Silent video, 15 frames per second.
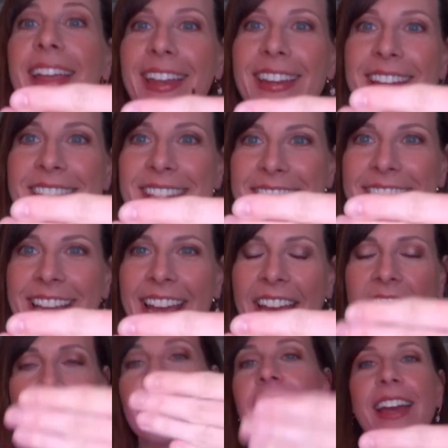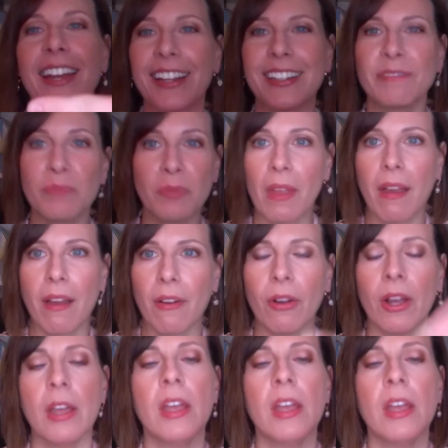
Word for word: Can you see that? Uh, no.